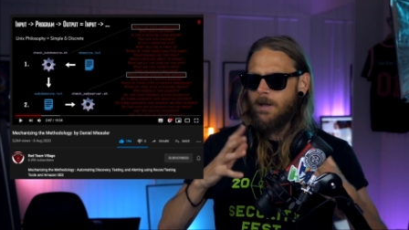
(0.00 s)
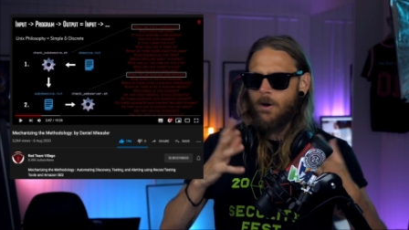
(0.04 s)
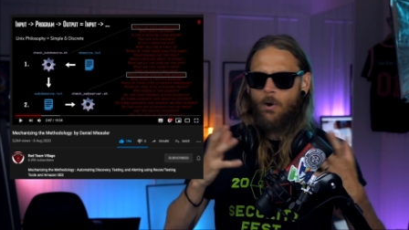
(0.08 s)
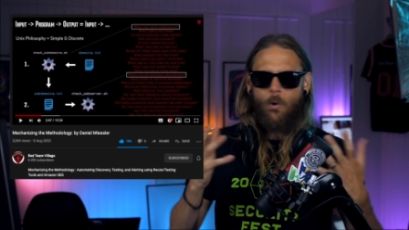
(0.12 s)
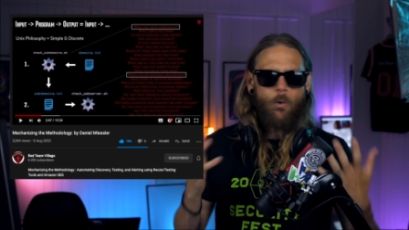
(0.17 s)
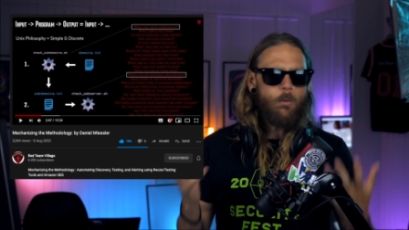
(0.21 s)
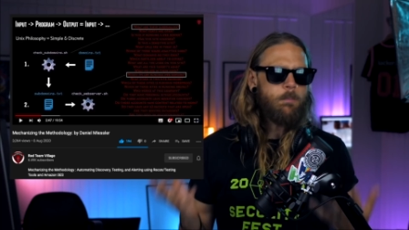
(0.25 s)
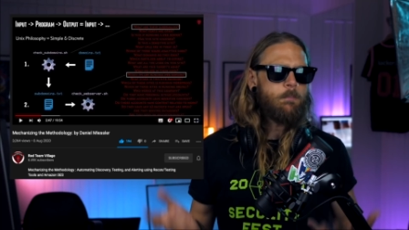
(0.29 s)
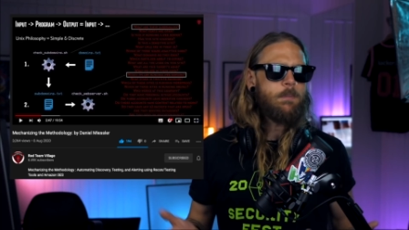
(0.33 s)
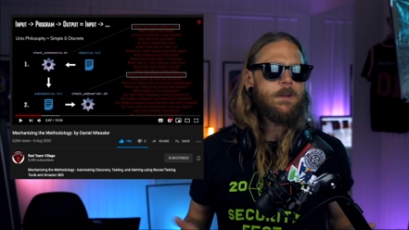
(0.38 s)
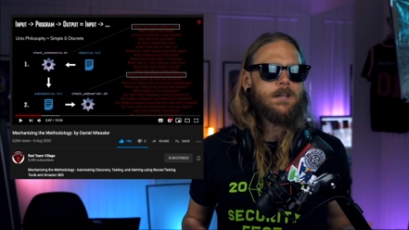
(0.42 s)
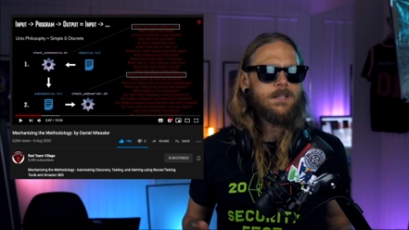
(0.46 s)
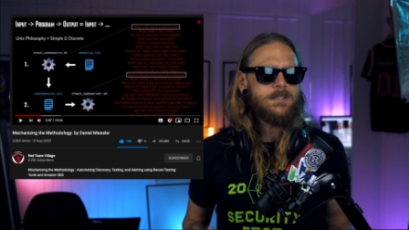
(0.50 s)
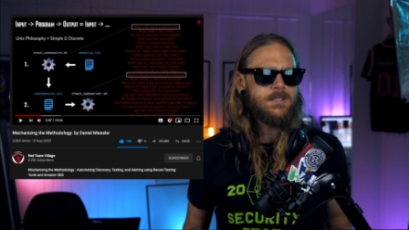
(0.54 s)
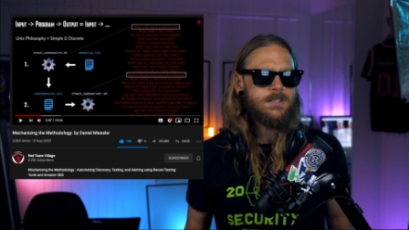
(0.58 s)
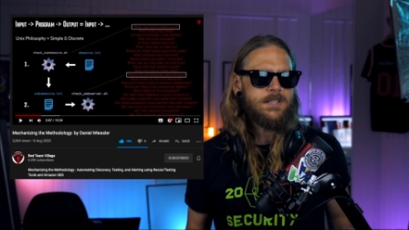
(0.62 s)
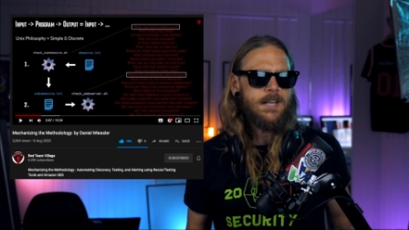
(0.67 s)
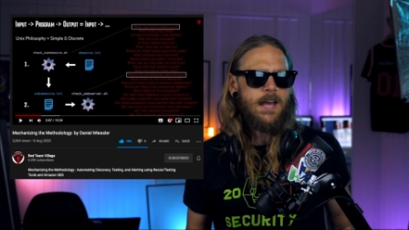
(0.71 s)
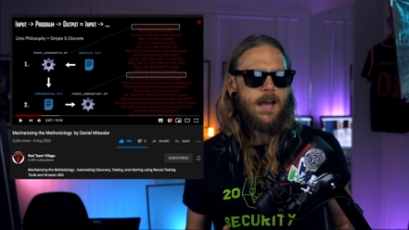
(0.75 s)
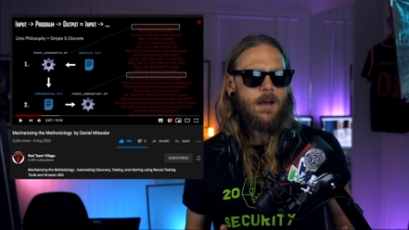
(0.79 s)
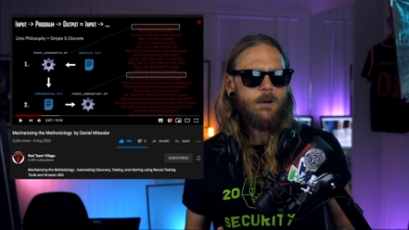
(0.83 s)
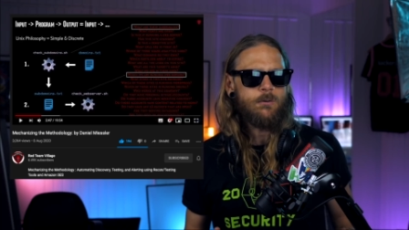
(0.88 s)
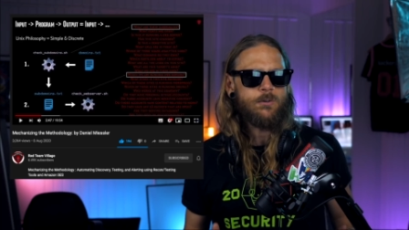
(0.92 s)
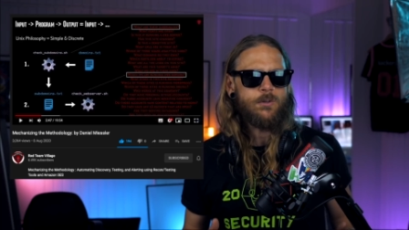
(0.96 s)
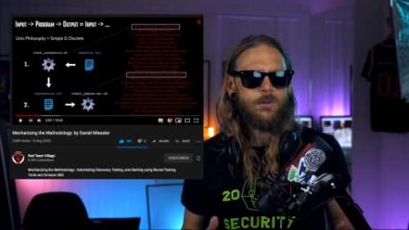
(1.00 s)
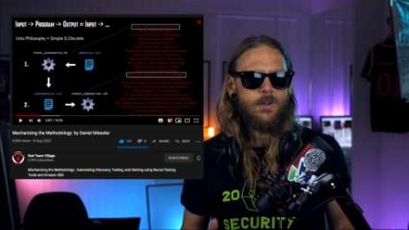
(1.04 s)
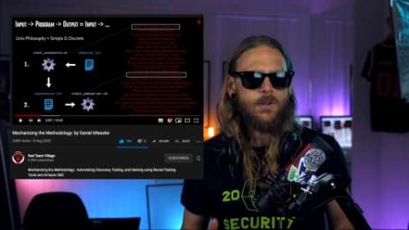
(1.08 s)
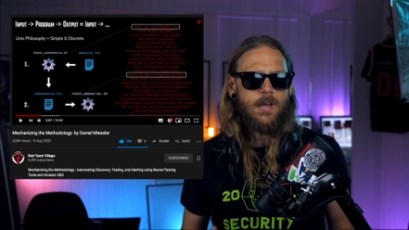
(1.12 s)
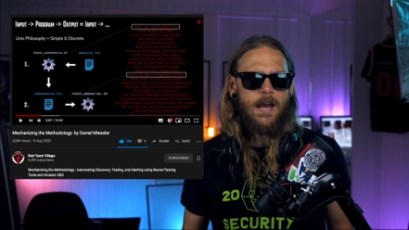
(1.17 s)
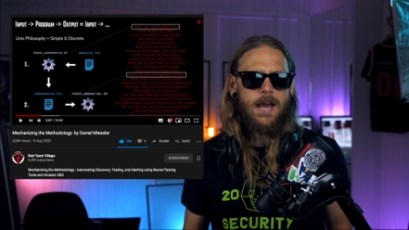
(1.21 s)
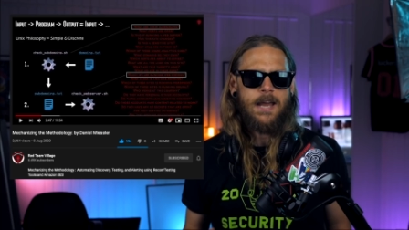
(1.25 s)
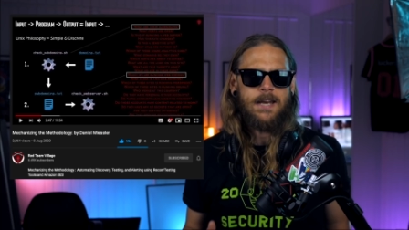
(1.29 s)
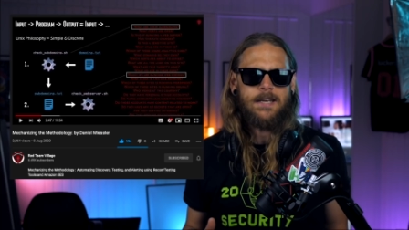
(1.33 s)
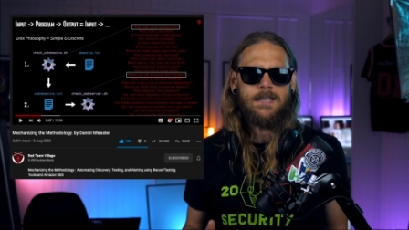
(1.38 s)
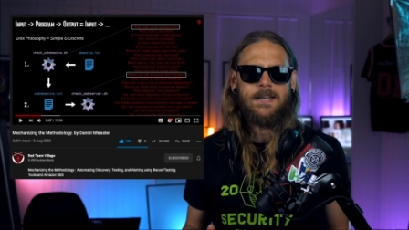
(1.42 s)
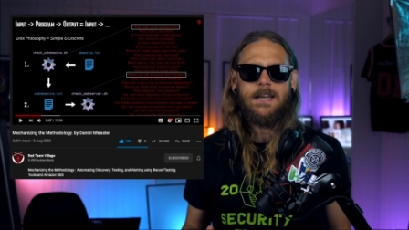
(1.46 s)
It all builds down to the
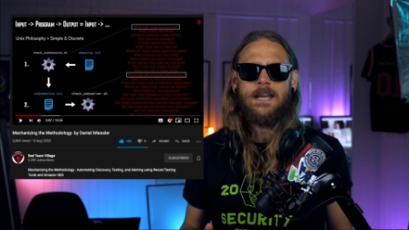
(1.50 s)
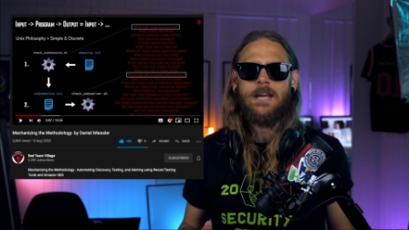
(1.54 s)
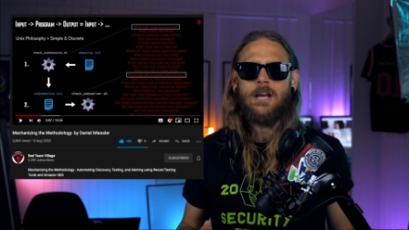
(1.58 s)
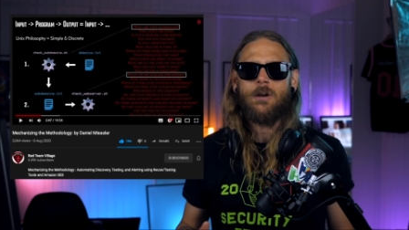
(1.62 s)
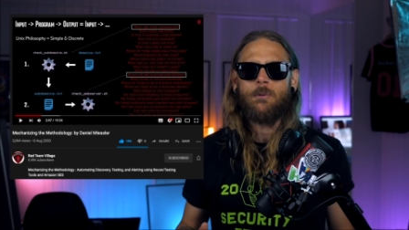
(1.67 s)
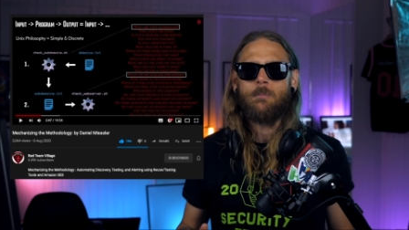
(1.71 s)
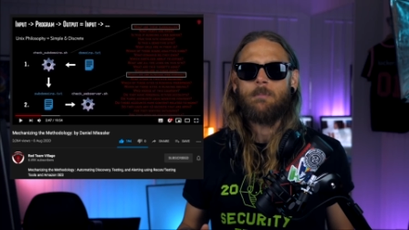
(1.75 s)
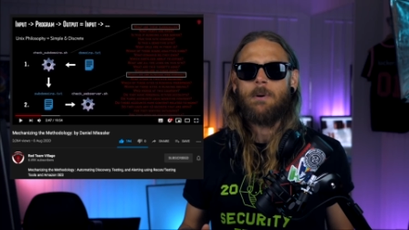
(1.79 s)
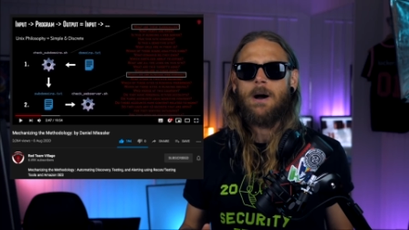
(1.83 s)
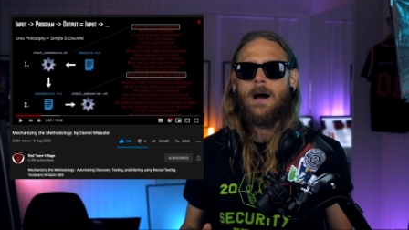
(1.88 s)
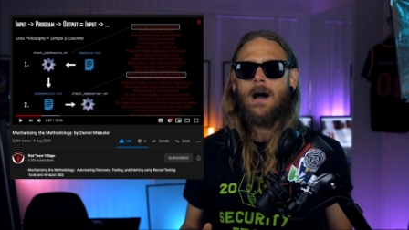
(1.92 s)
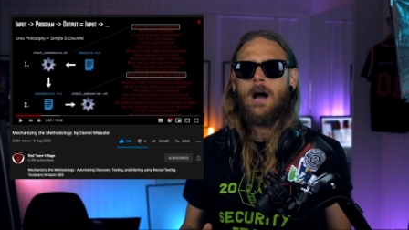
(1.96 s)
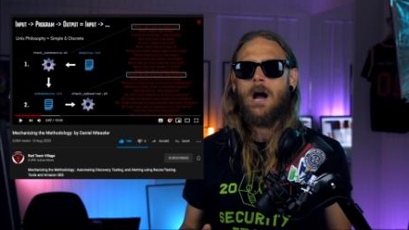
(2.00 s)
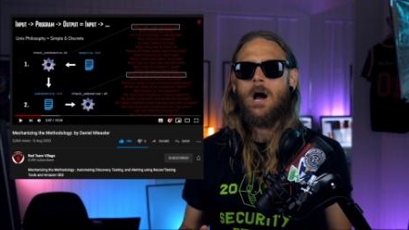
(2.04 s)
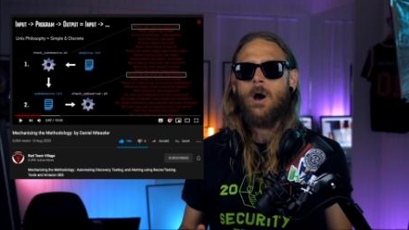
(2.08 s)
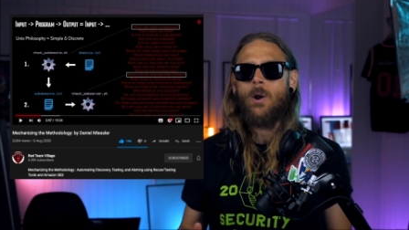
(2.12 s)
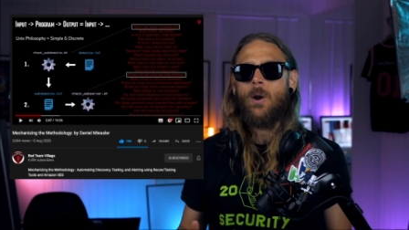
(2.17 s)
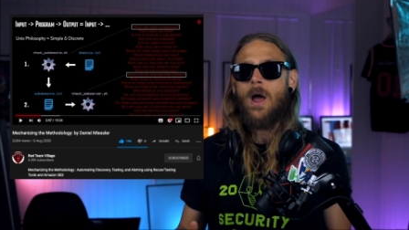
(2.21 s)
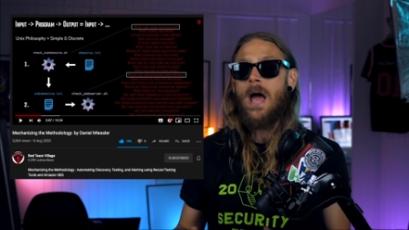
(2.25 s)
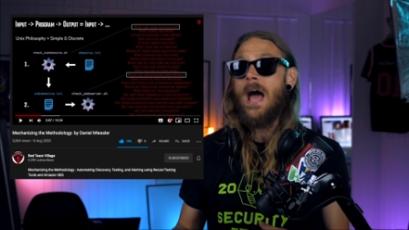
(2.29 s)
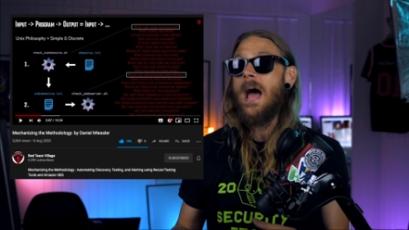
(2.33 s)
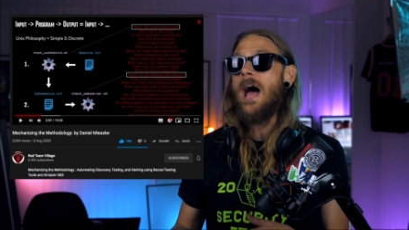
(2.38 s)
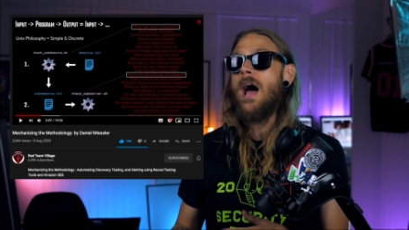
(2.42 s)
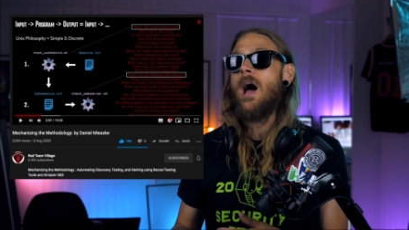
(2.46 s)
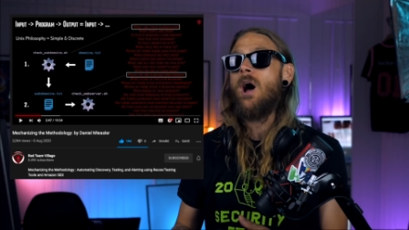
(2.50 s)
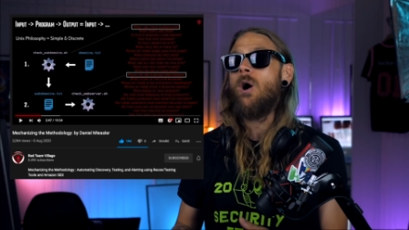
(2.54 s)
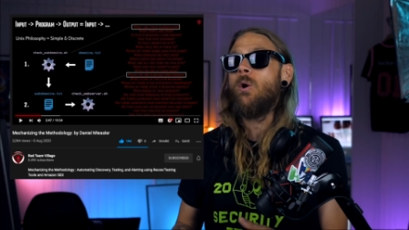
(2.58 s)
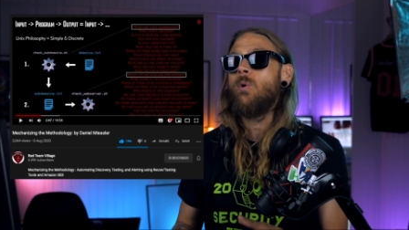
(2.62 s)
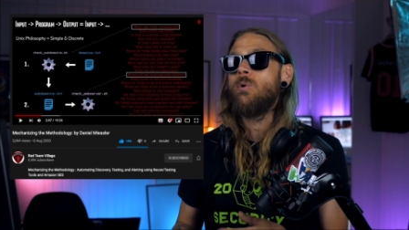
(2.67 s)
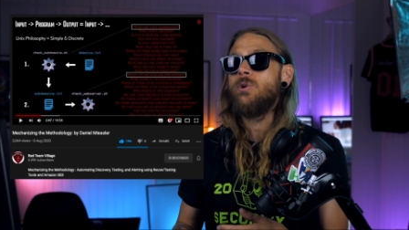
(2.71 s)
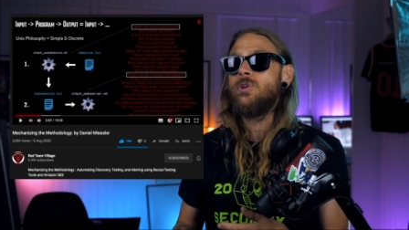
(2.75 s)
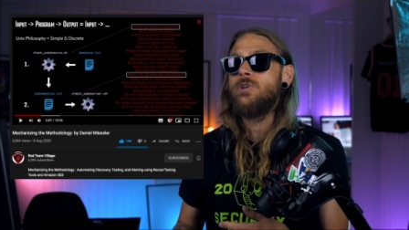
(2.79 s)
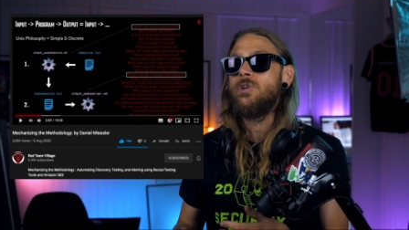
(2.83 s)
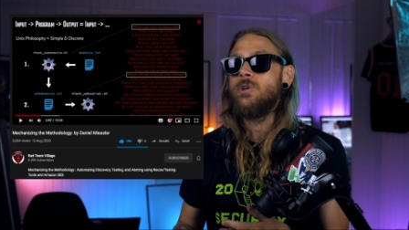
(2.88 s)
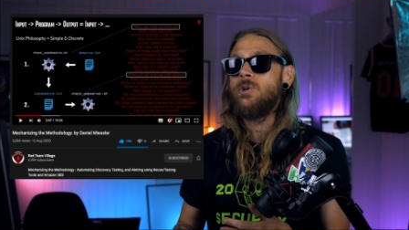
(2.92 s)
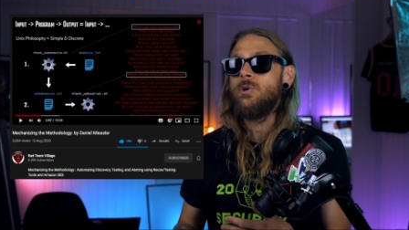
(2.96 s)
idea about how
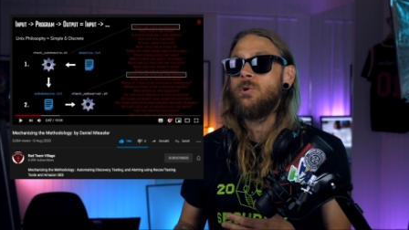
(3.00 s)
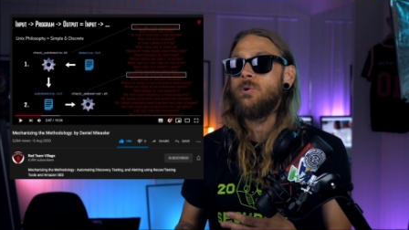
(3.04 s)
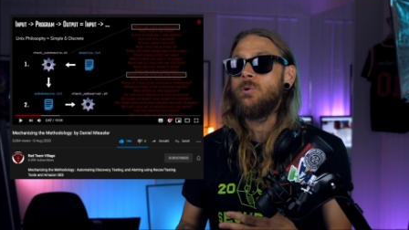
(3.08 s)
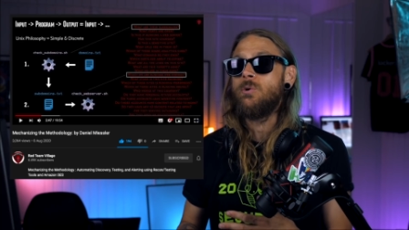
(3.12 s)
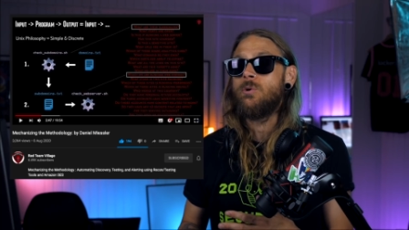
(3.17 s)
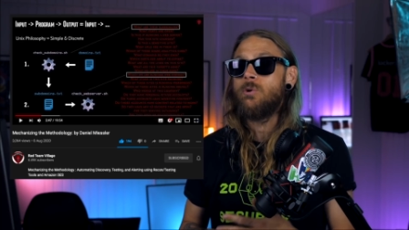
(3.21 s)
you